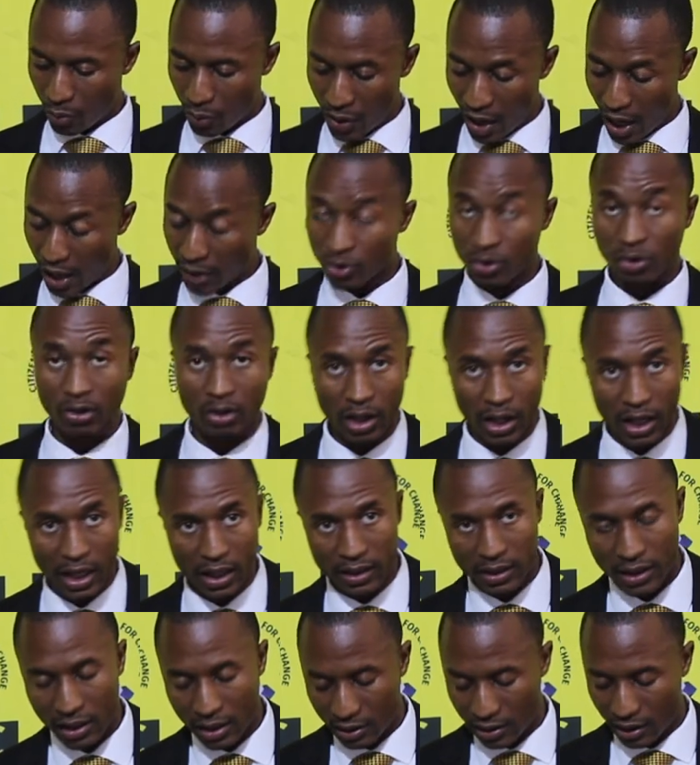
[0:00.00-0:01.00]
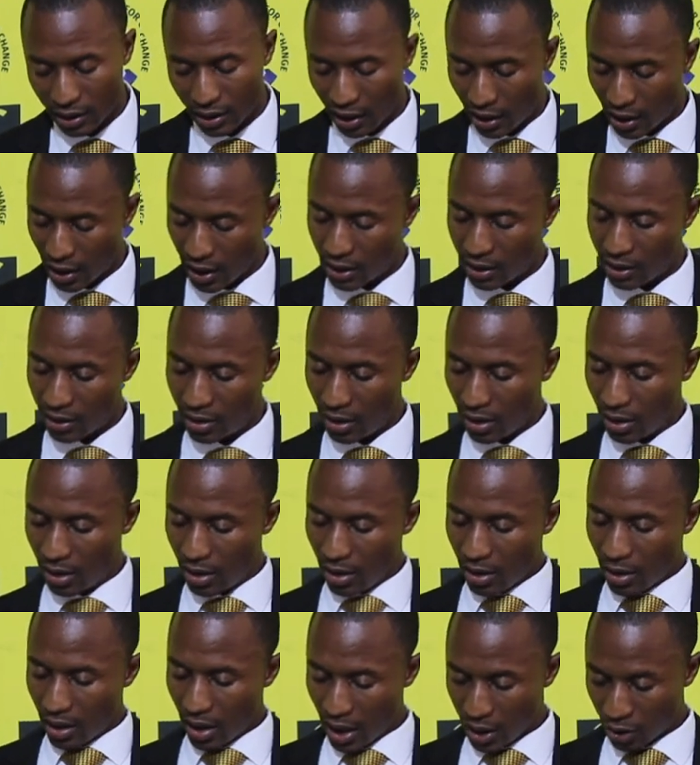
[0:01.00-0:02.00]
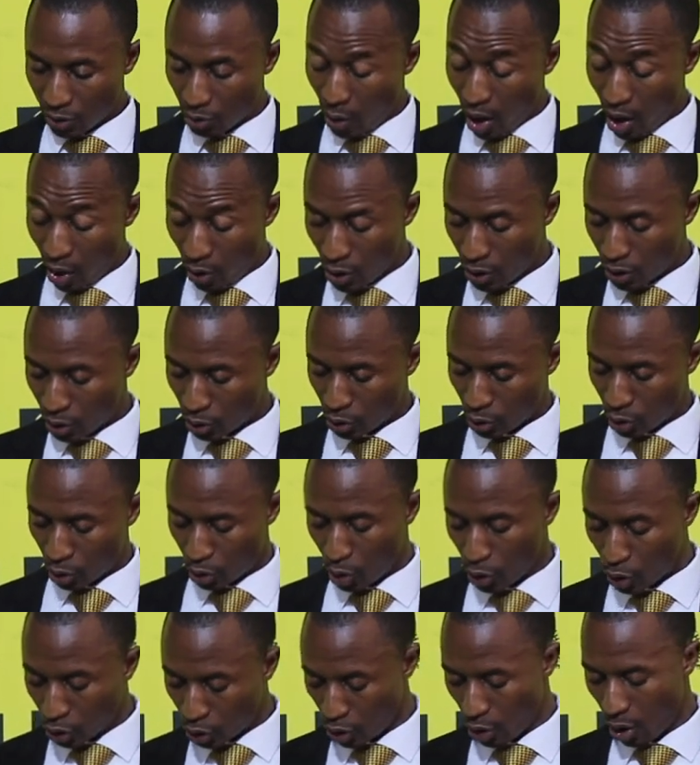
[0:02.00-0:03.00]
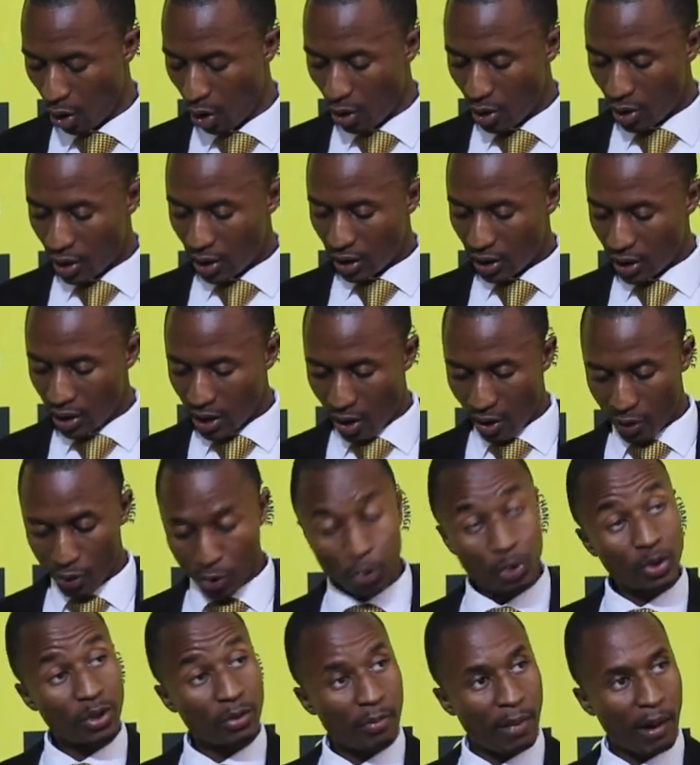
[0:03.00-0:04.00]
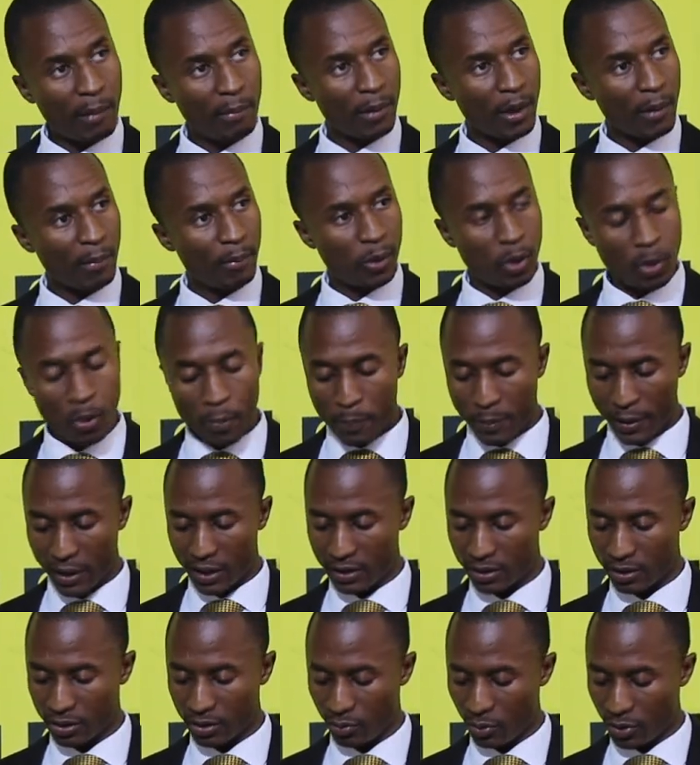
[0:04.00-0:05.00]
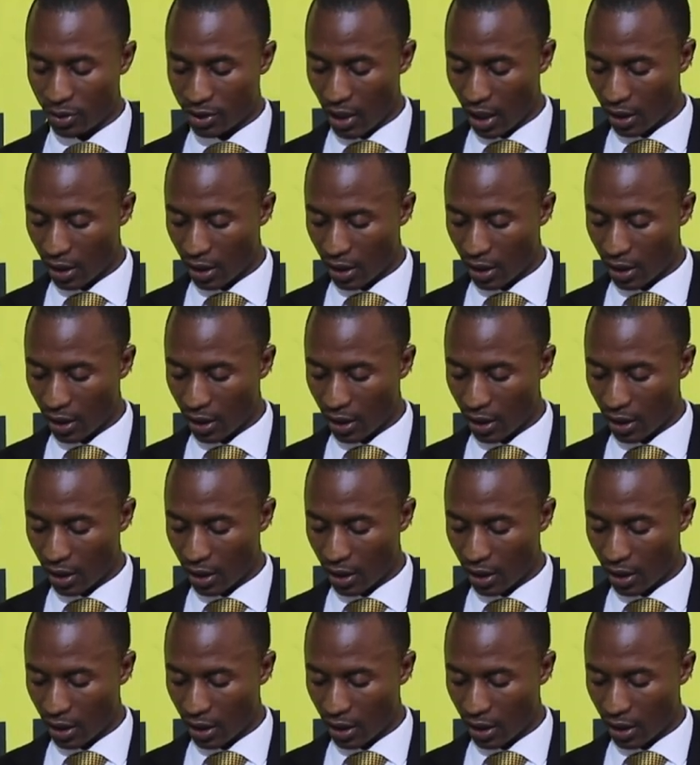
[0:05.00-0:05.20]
We articulate this clearly, as we are going to do so in our New Zimbabwe blueprints, which